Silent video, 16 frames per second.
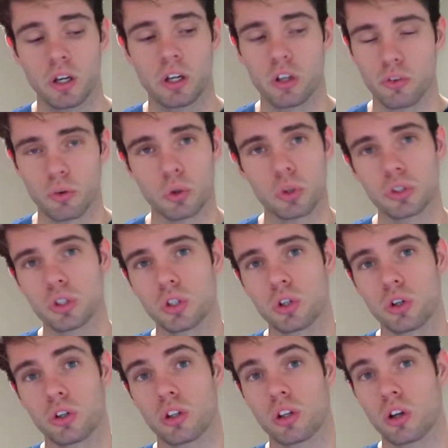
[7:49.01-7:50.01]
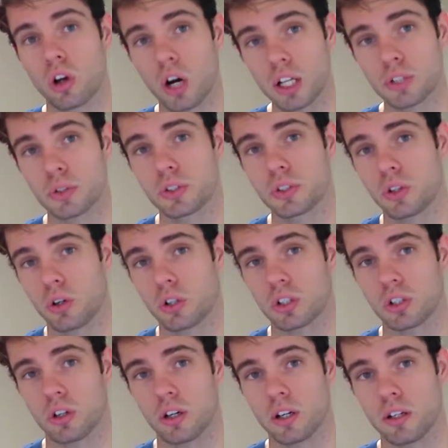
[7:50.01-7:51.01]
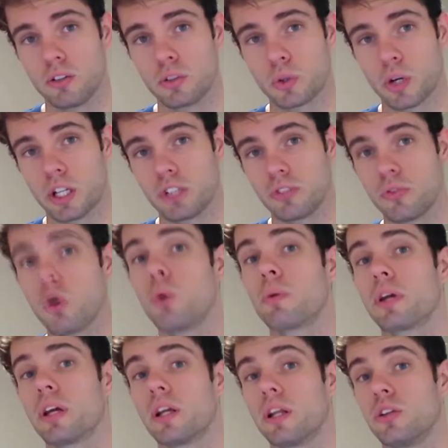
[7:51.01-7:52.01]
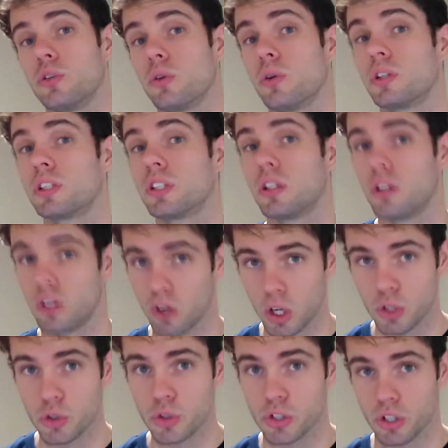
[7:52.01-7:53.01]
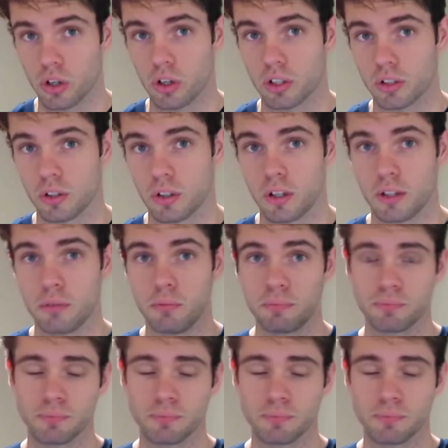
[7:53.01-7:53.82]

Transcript: You've also got the nitrous oxide transforming it into its nitrogen oxide,